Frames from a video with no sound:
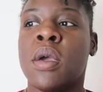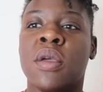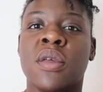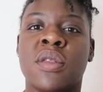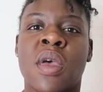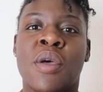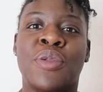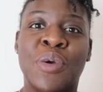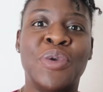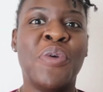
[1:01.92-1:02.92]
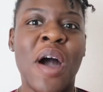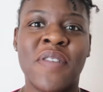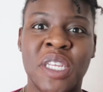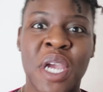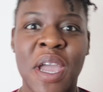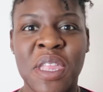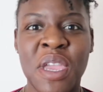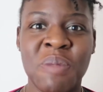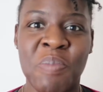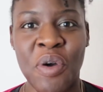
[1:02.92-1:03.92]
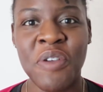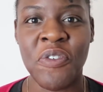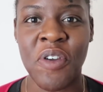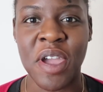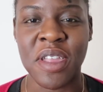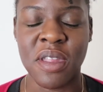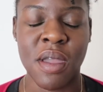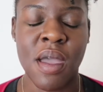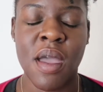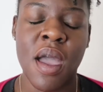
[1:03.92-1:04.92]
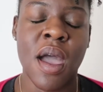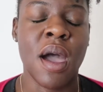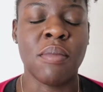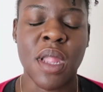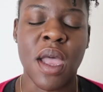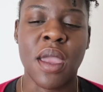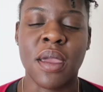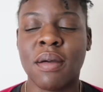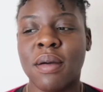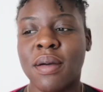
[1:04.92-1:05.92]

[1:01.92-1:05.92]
is, do you have a Chinese boyfriend? I'm like,